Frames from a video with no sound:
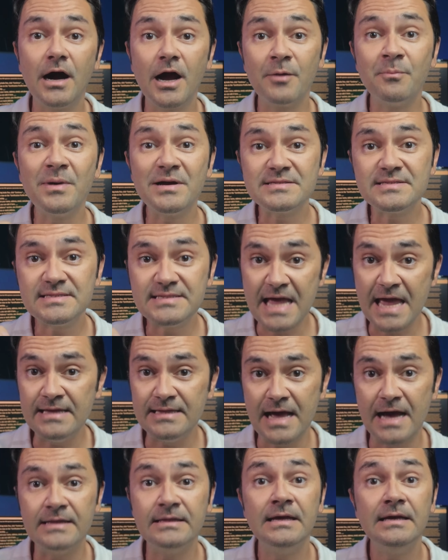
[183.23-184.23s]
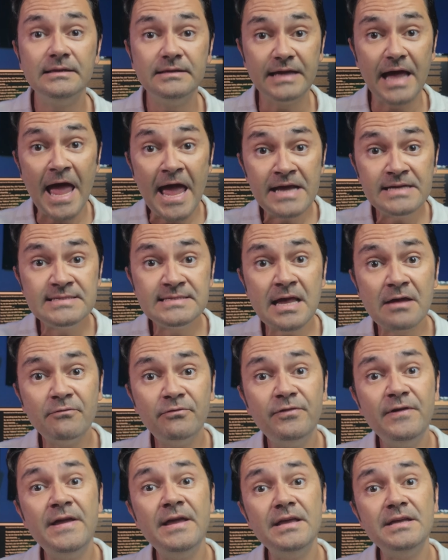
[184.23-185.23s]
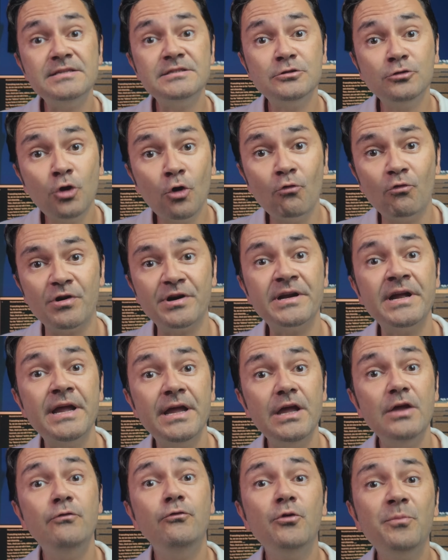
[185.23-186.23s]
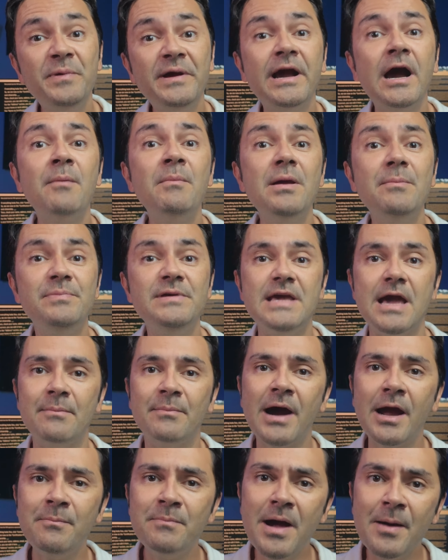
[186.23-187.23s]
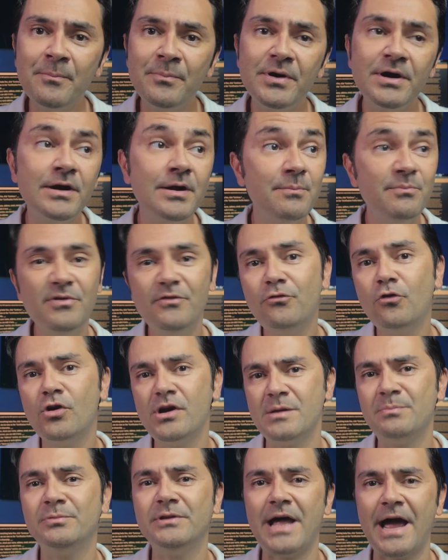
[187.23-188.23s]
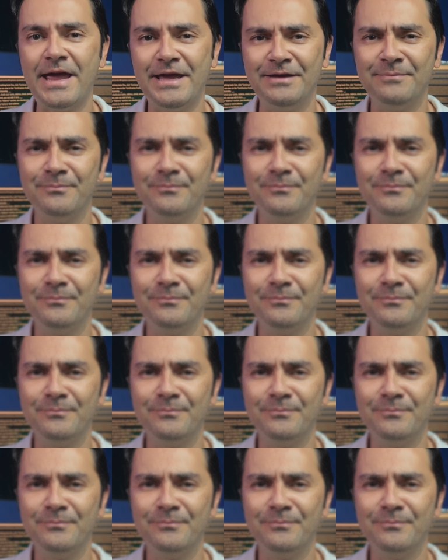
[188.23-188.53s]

I must say that the exam fee is lower if you become a PMI member before applying.